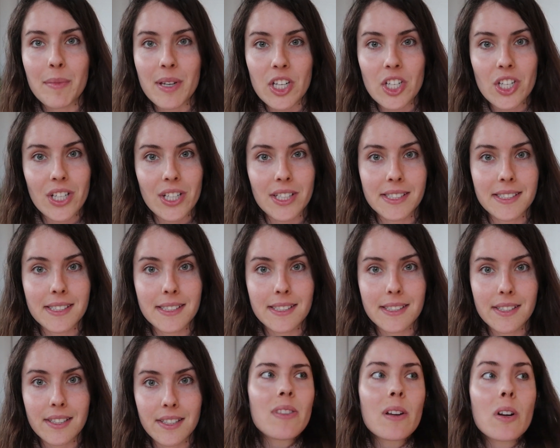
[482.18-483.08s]

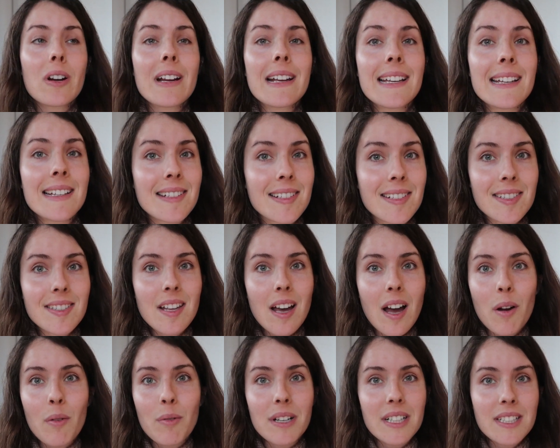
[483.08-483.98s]
emissions. There is
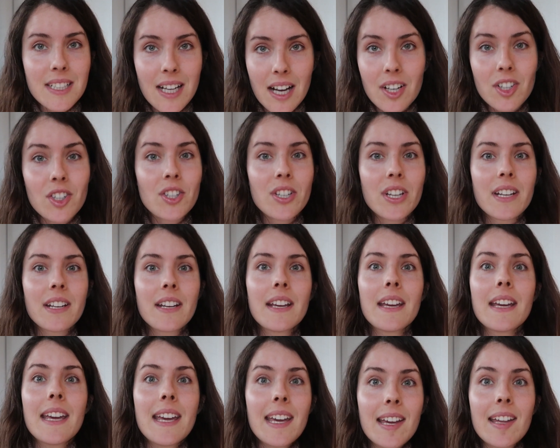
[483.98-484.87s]
a
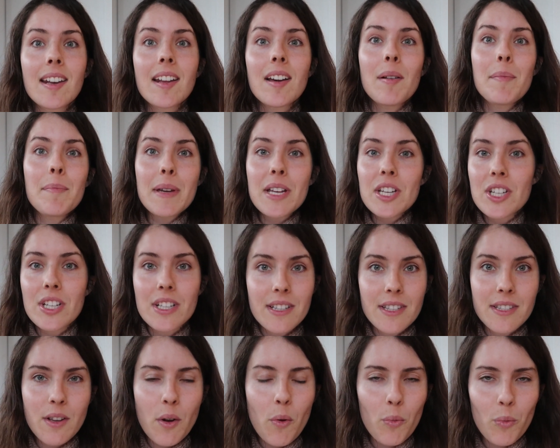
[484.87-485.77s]
reduction in
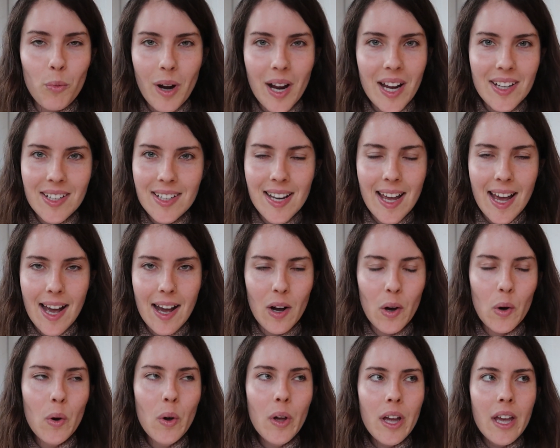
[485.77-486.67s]
emissions right
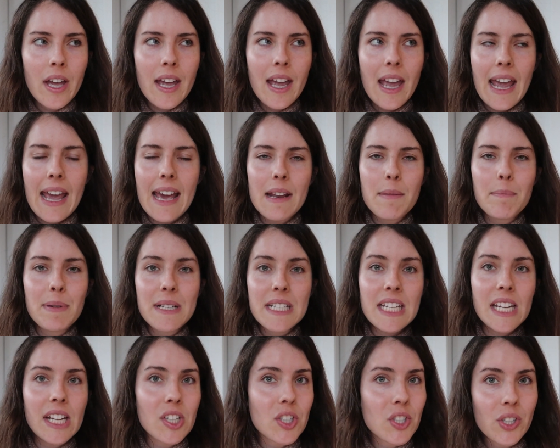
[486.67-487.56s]
now and
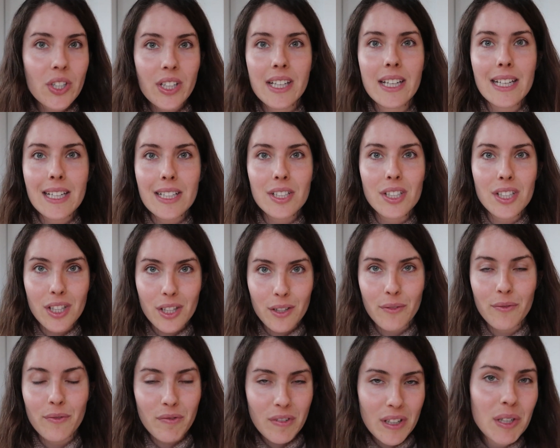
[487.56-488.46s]
potentially into
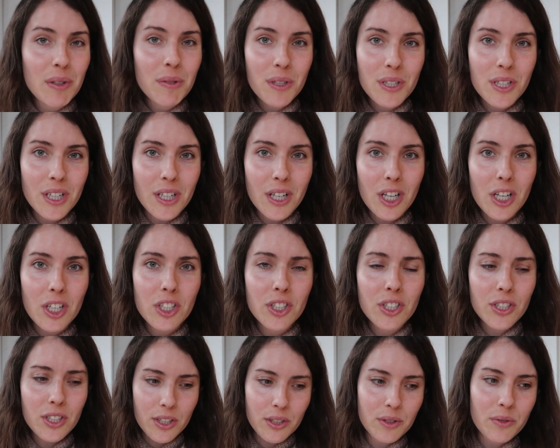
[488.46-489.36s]
the
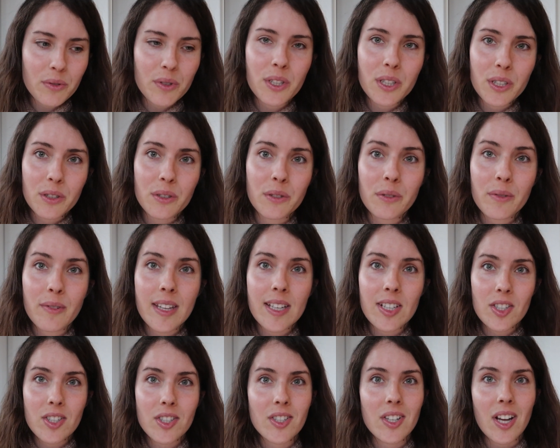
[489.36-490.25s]
future due to
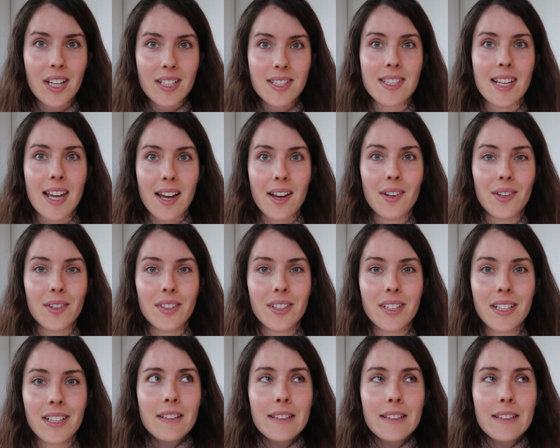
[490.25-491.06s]
this shutdown.